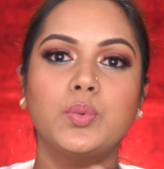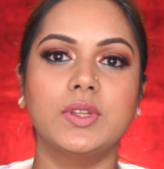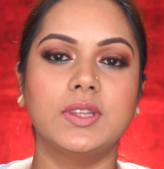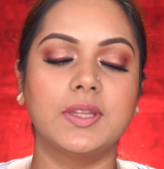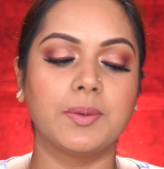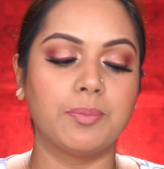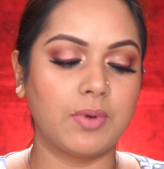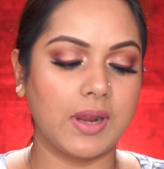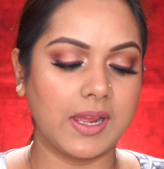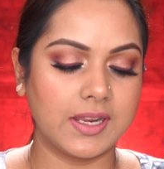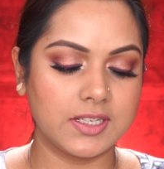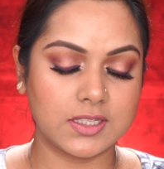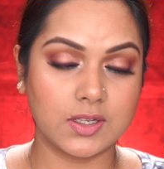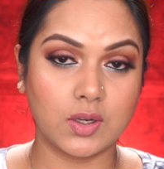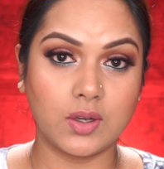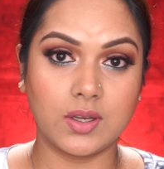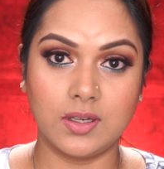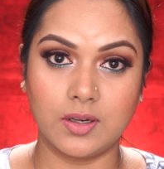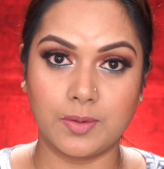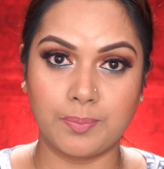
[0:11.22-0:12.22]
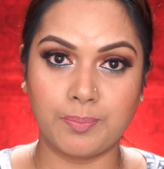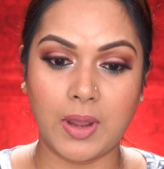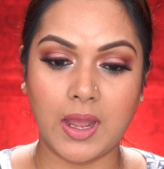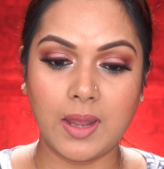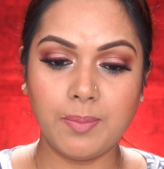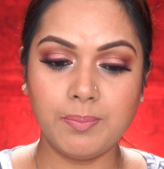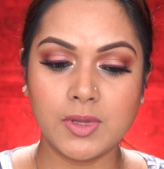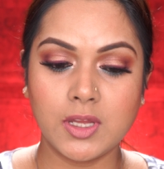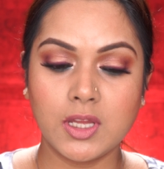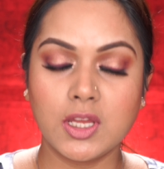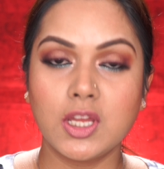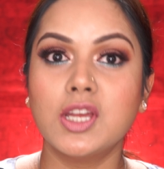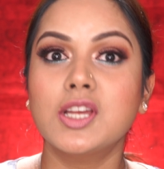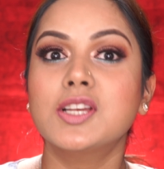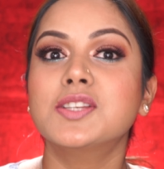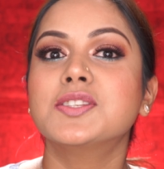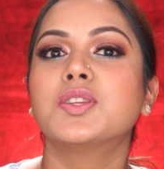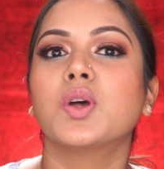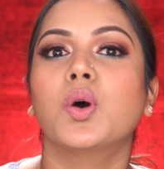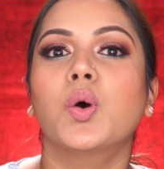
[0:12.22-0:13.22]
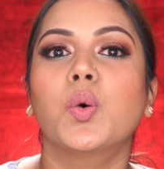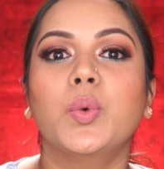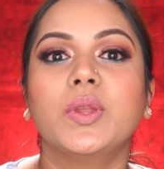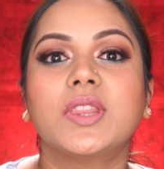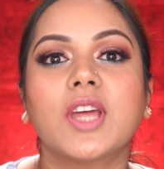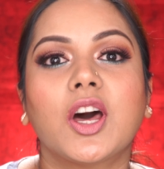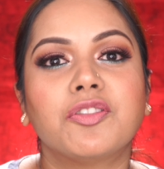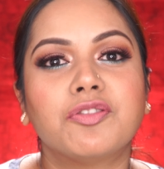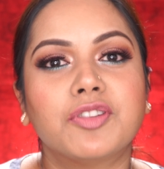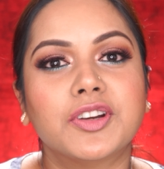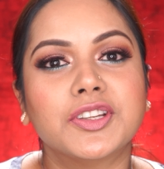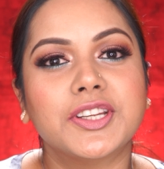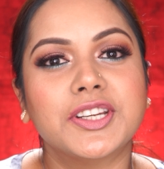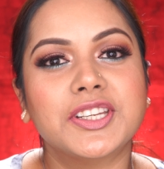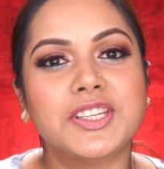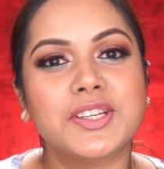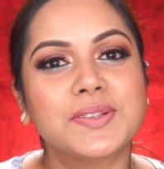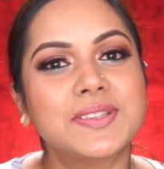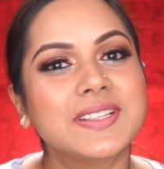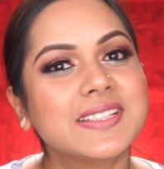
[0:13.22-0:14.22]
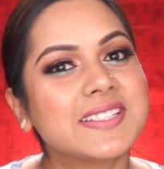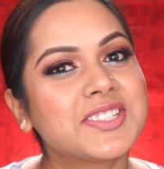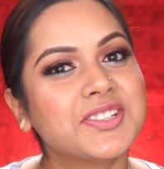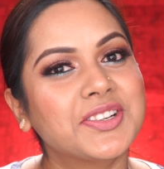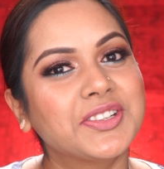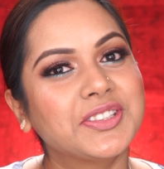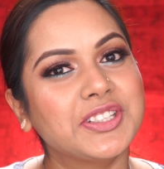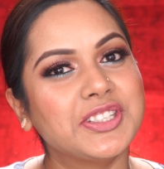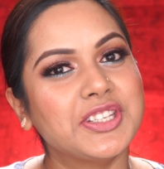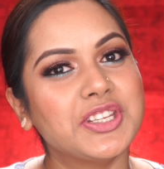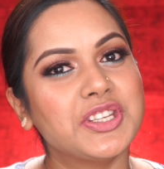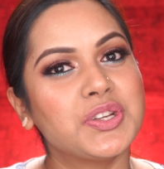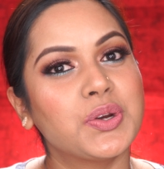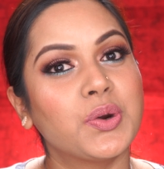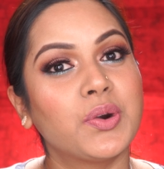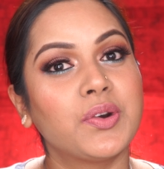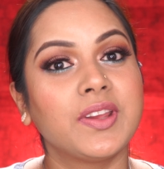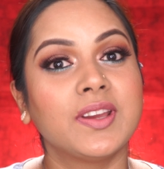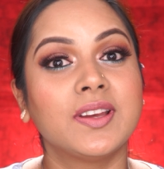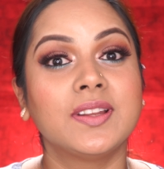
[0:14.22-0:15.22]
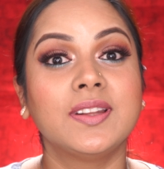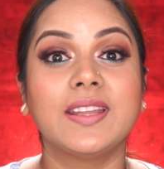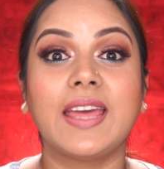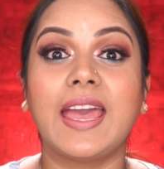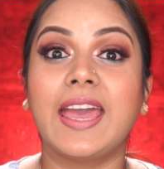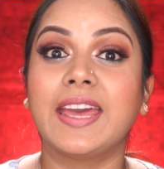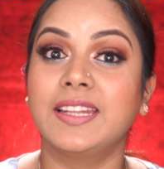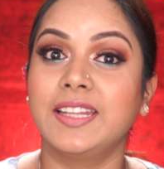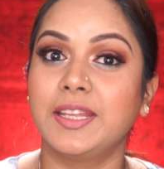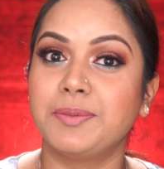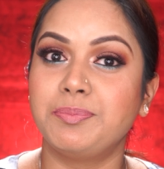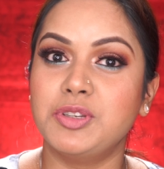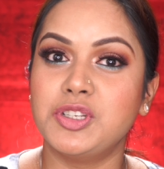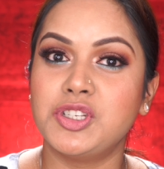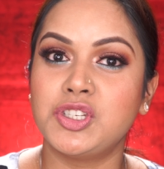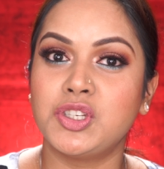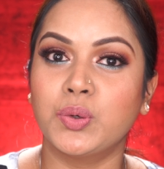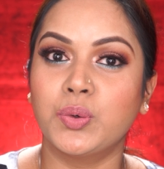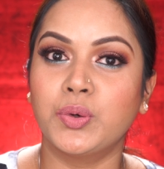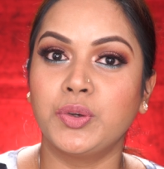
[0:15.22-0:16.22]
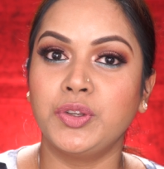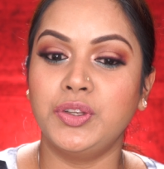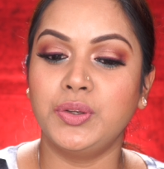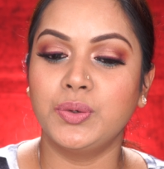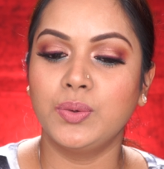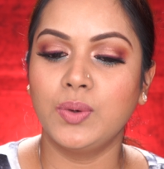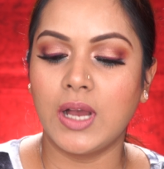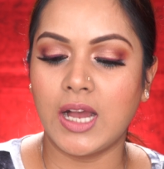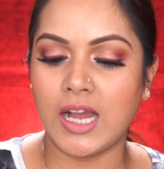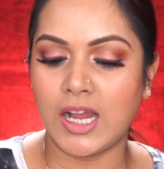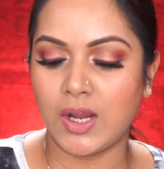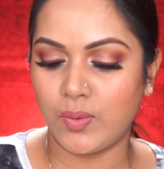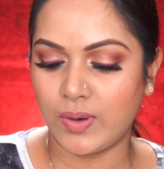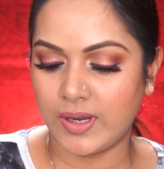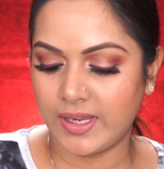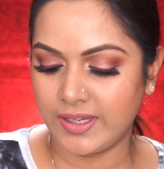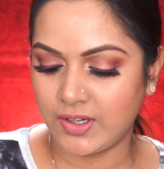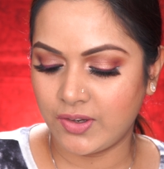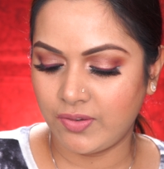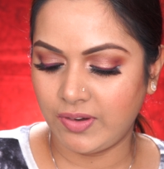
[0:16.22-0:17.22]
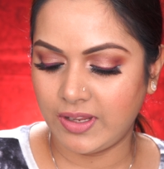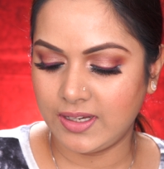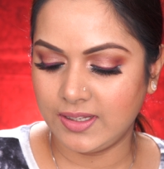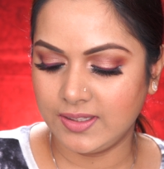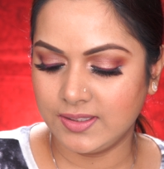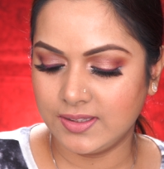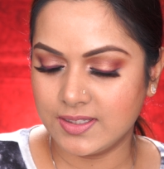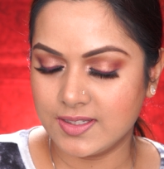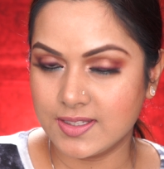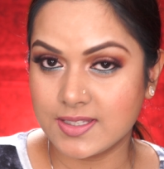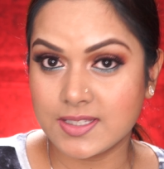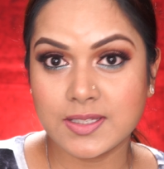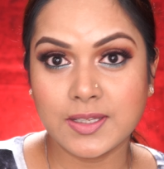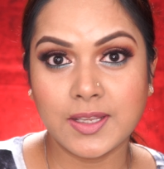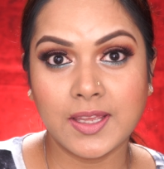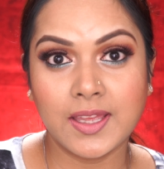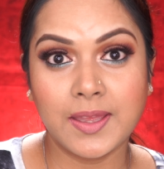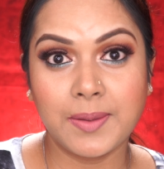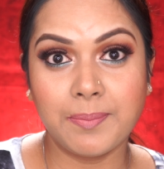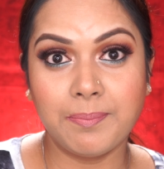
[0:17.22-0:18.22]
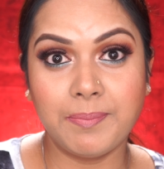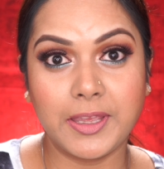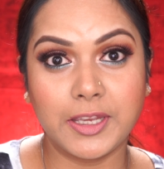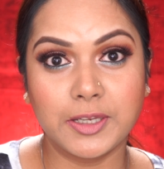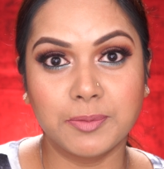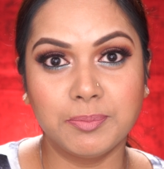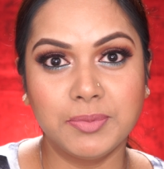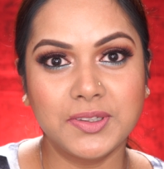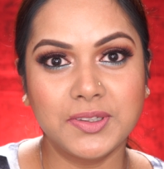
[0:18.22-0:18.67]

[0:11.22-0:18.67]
with the brand Colourpop. So without further ado, let's start the tutorial and let me show you how I created this makeup